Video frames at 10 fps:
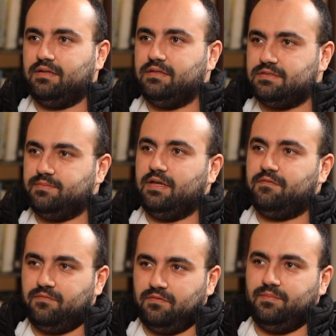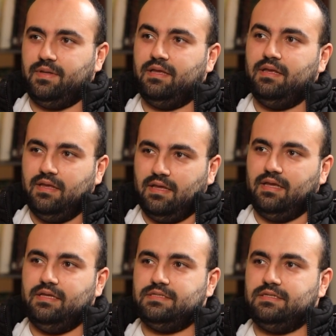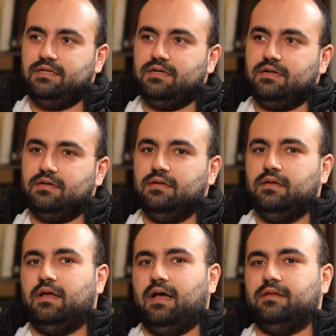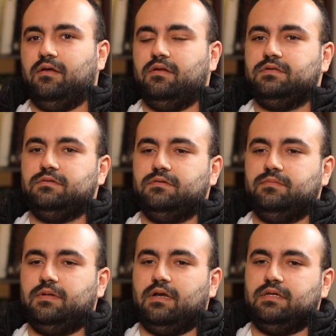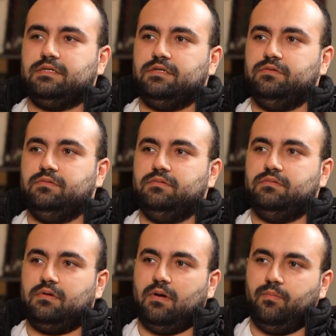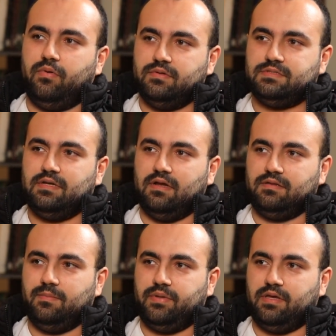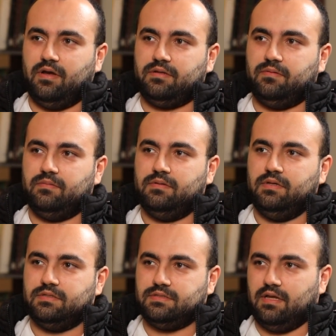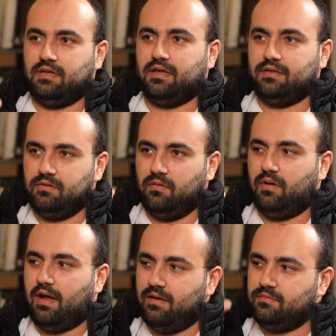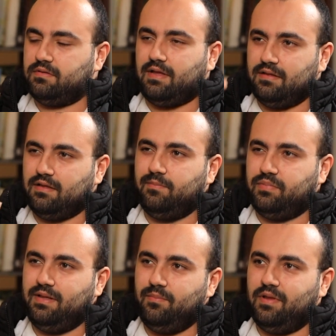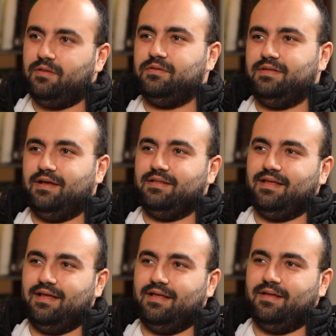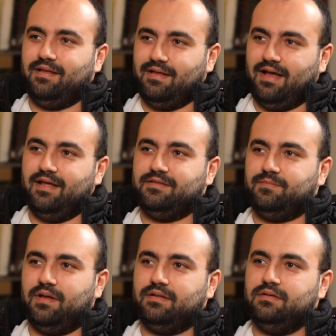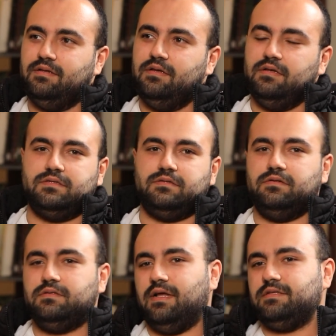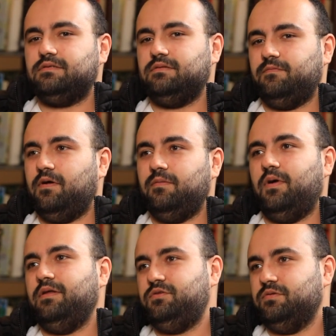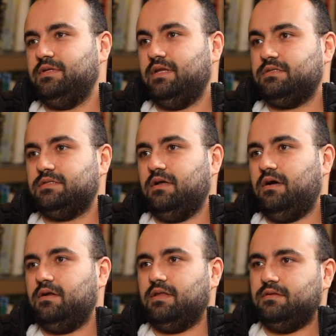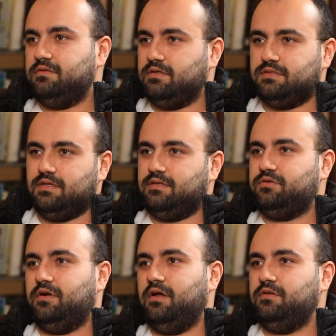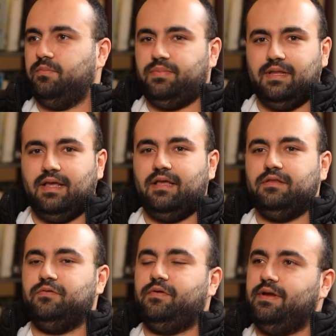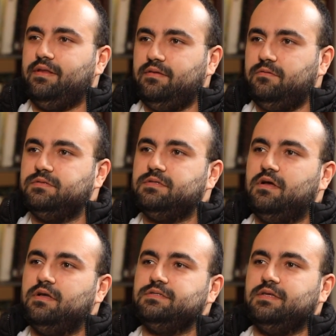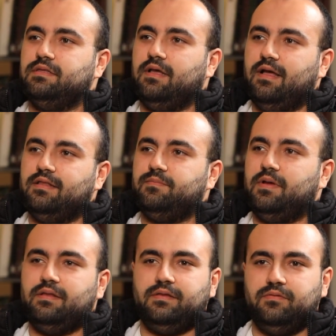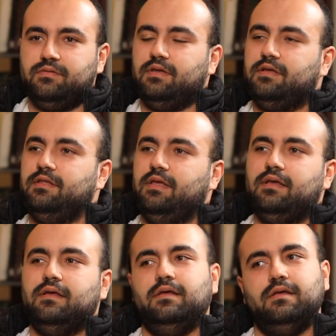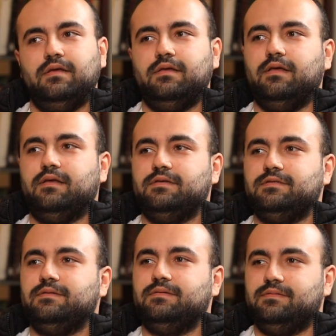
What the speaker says: It's make for me easier, and also because I do composing on the piano, so I can know how can I play melody on the handpan. So that's why my journey started, and just I try to play, to create new songs on the handpan, new technique. Yeah, so